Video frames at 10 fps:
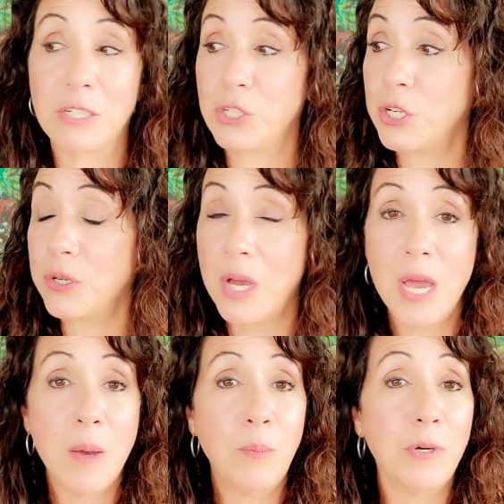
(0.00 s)
She'll
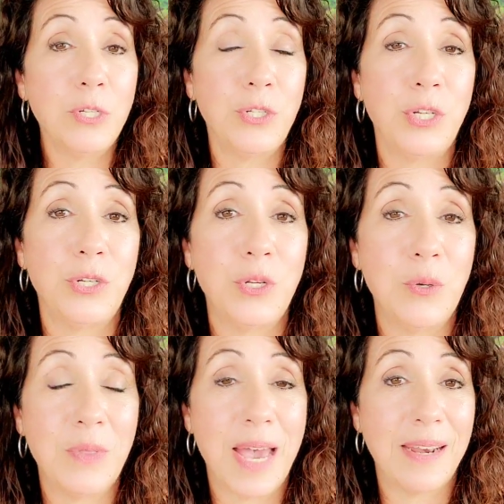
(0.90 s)
push to
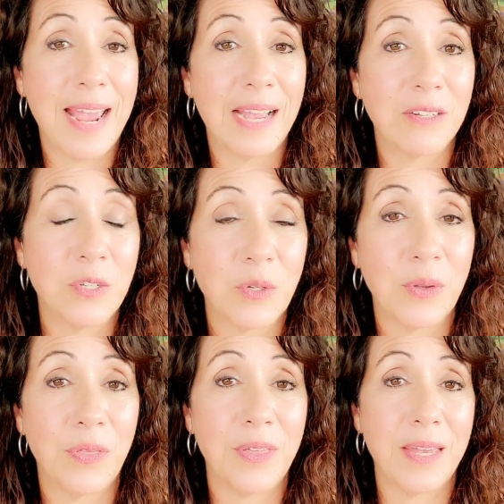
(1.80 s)
do that extra
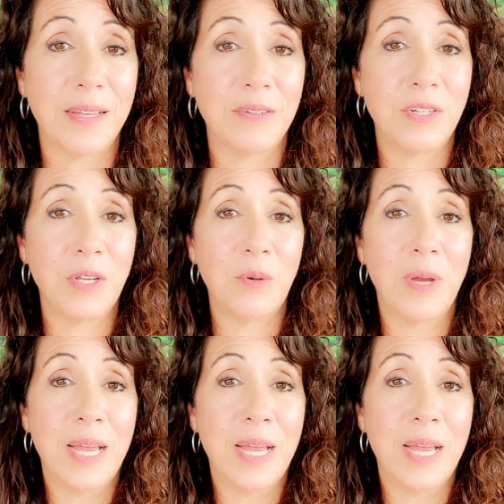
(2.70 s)
thing to,